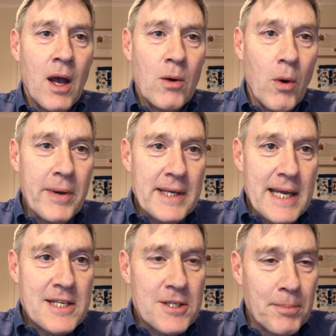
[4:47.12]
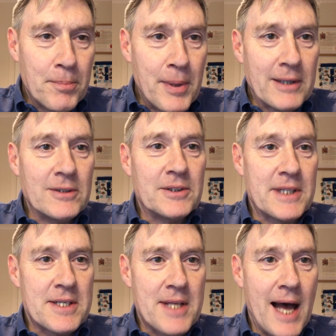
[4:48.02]
What we need to build
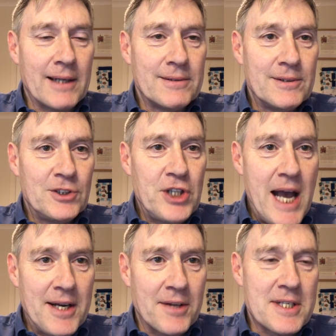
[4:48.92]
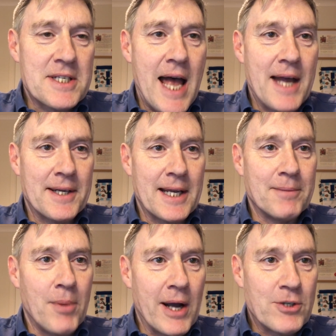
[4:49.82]
is that shared understanding
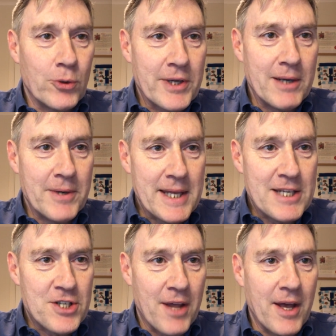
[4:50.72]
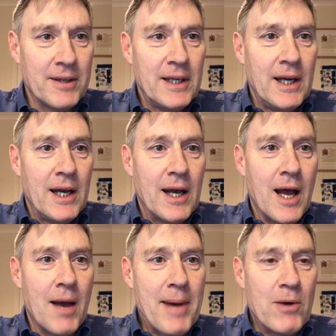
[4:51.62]
by talking with each other
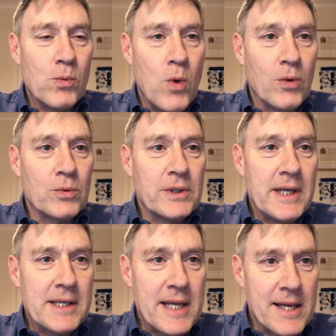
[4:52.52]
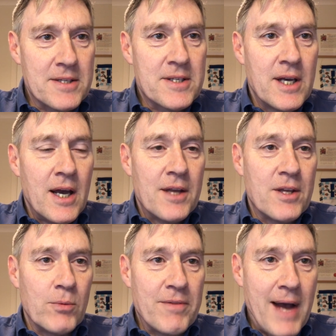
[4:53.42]
about what it is
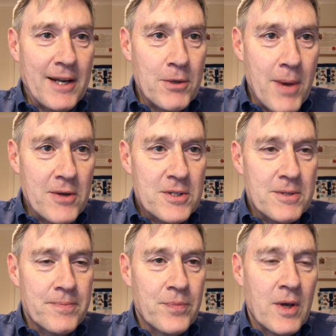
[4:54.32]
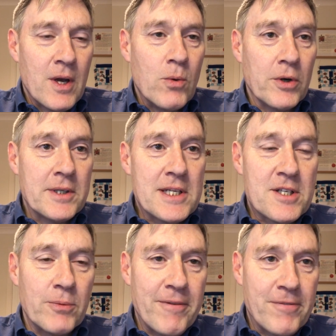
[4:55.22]
that we value most, what it is
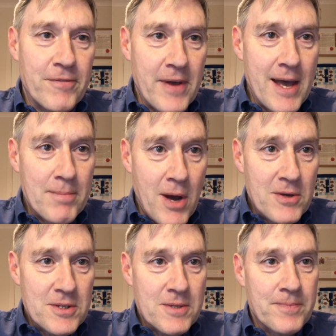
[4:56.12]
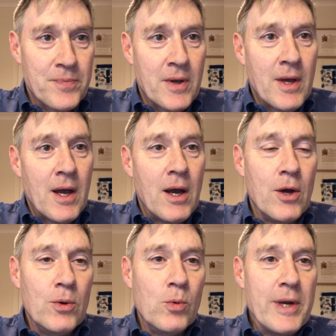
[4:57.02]
that we fear most,
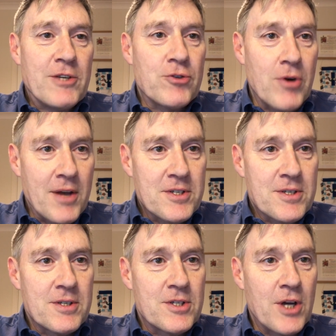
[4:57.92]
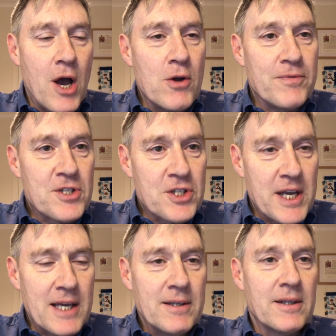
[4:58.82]
who we trust to
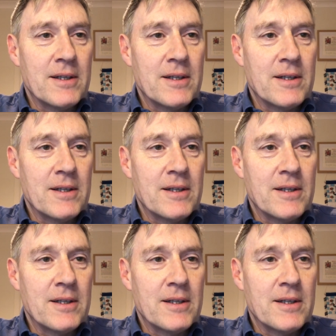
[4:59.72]
oversee